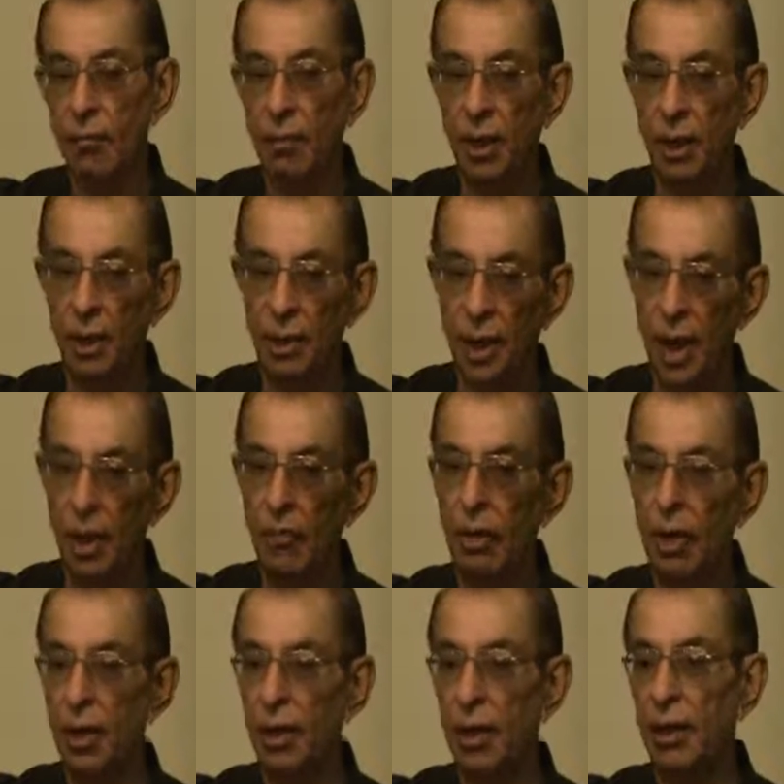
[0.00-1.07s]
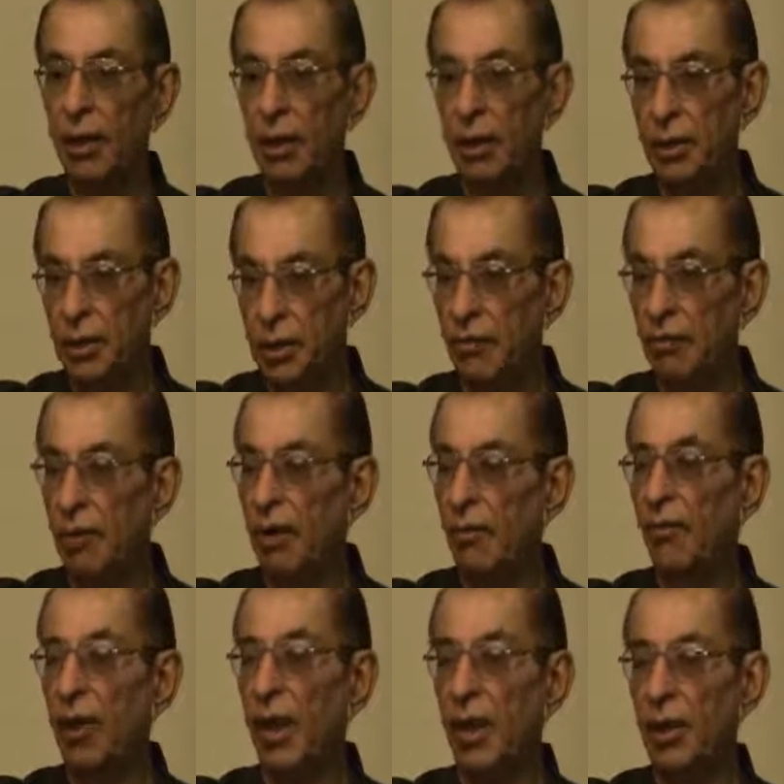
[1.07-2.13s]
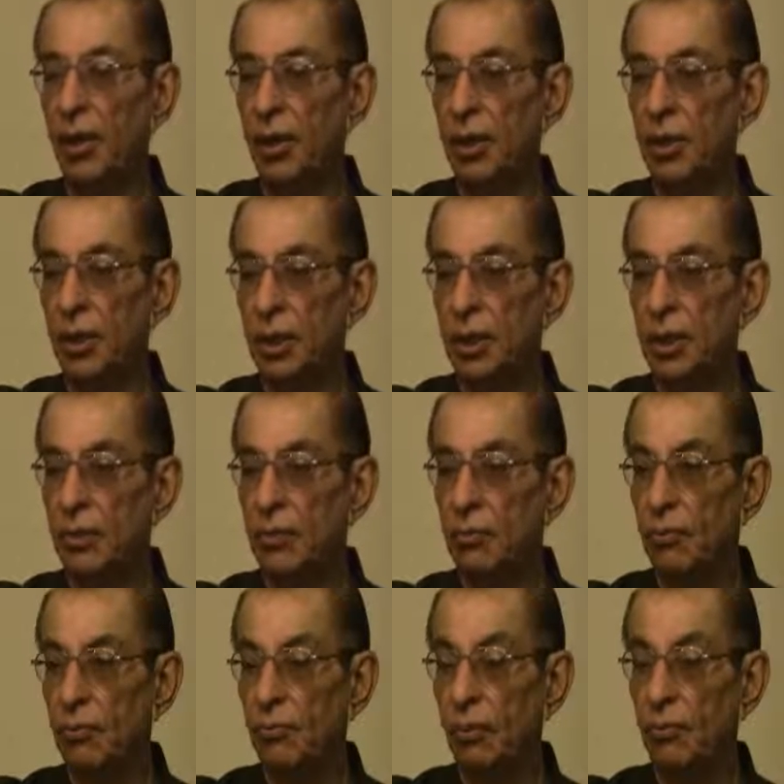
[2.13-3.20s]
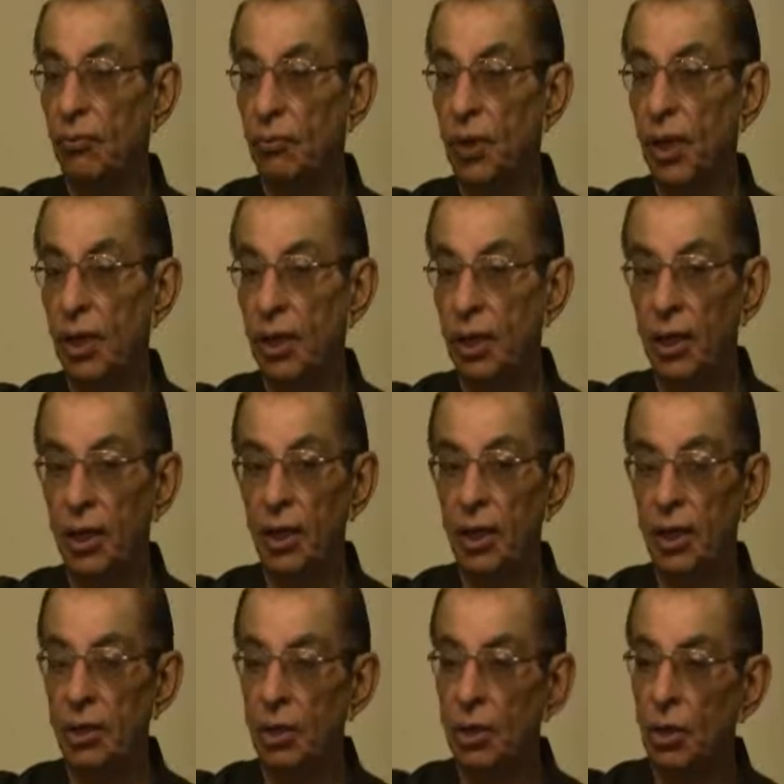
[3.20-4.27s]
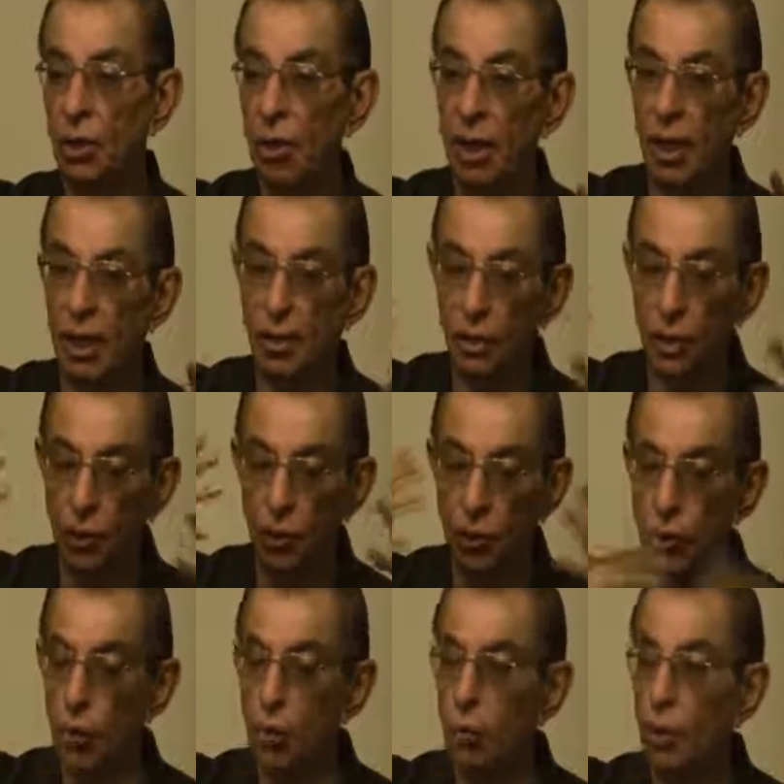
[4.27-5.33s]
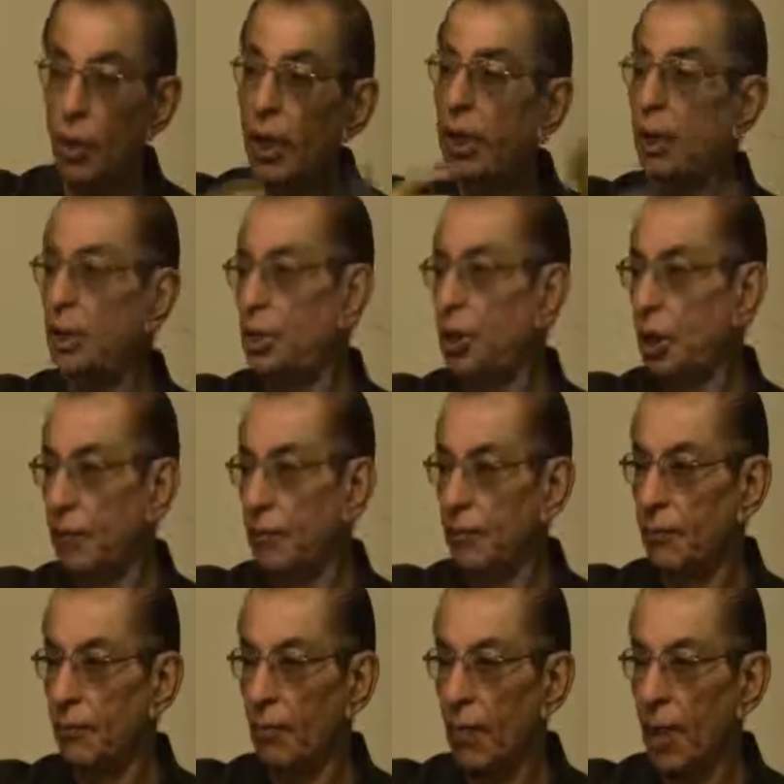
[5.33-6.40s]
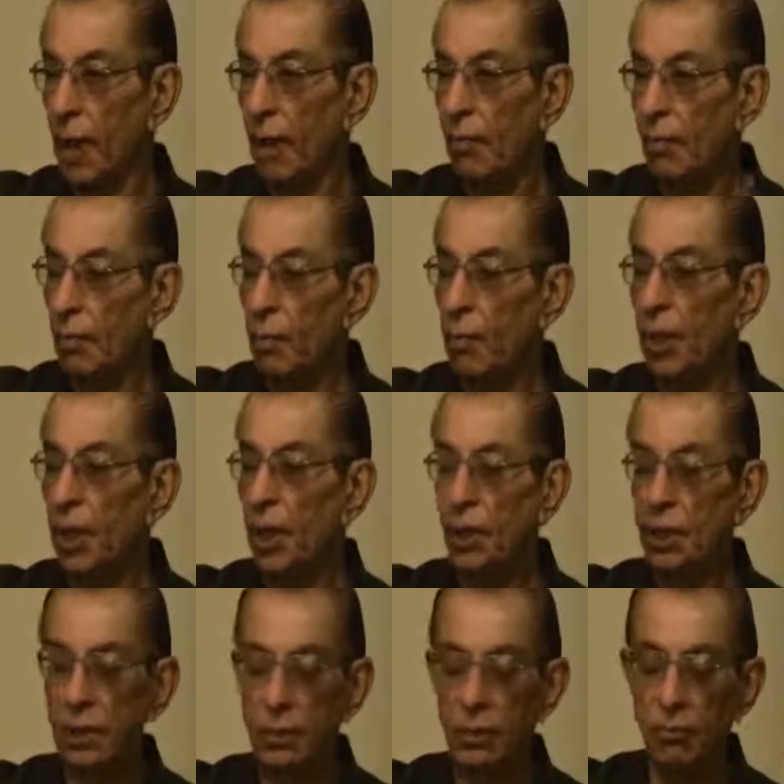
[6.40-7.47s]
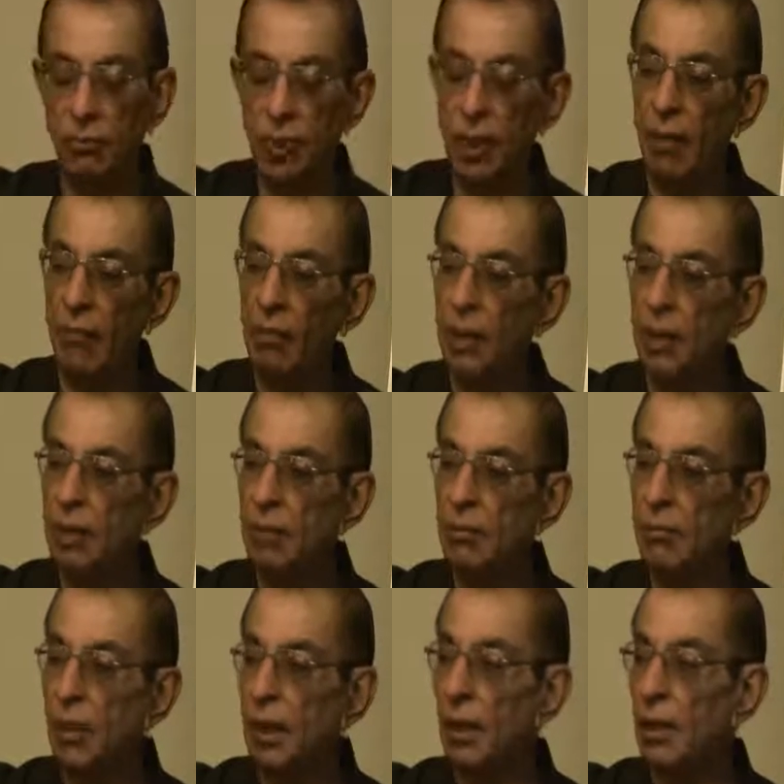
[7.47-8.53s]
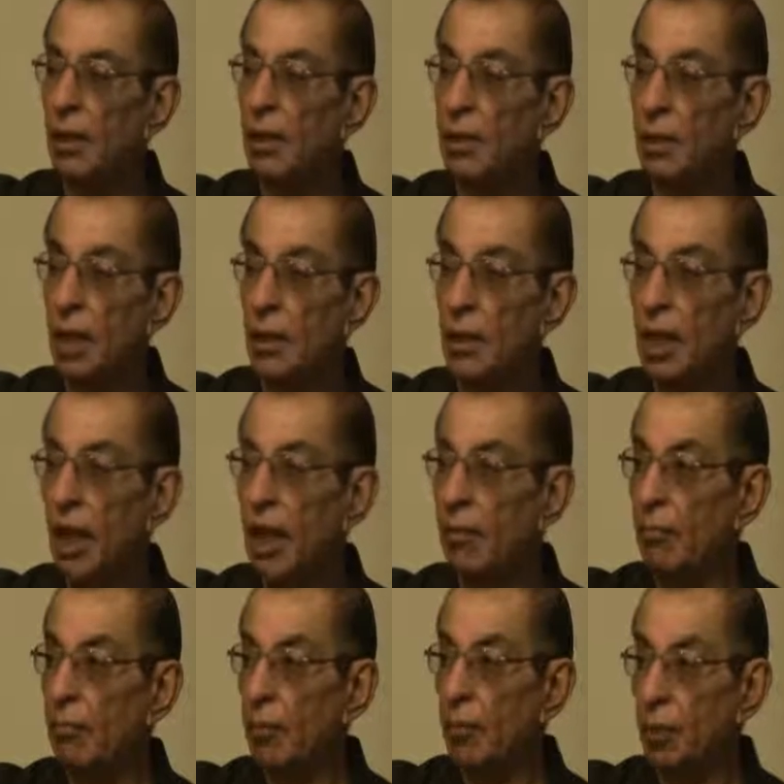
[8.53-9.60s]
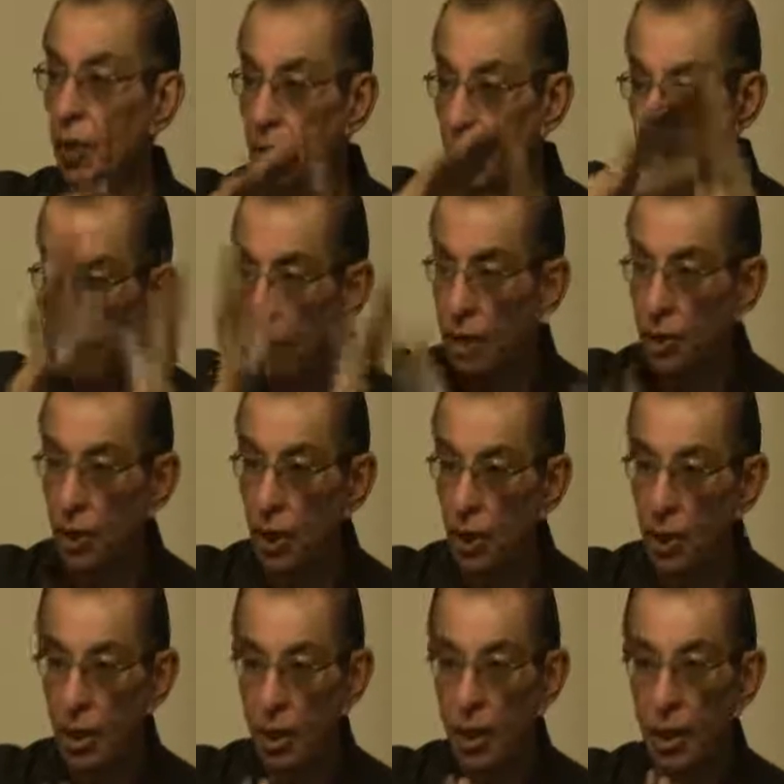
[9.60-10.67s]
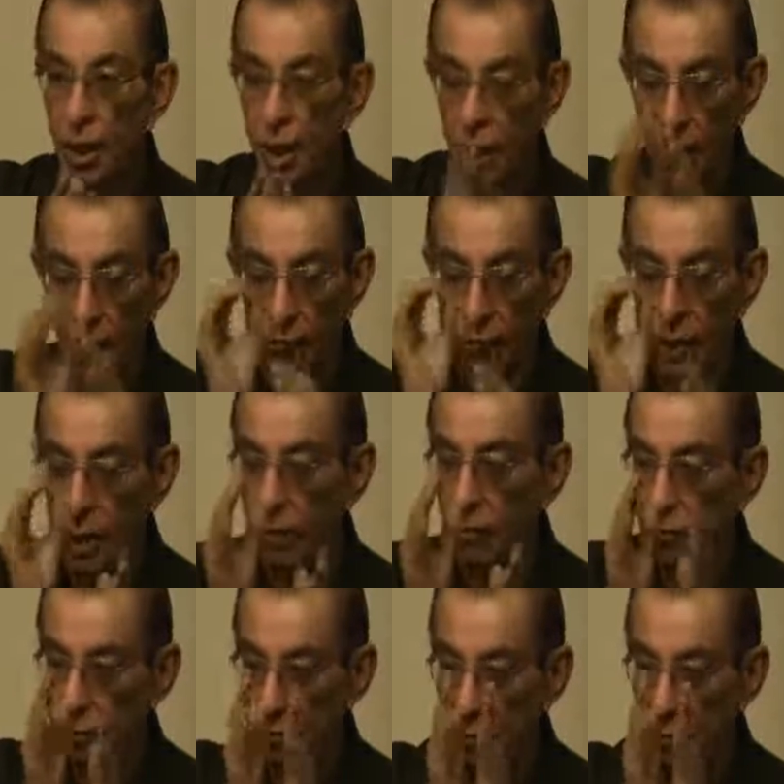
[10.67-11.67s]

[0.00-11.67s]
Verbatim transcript: because aloe vera contains 75 ingredients, 50 ingredients are relating to energy, proteins, vitamins, minerals, enzyme, protein, everything in one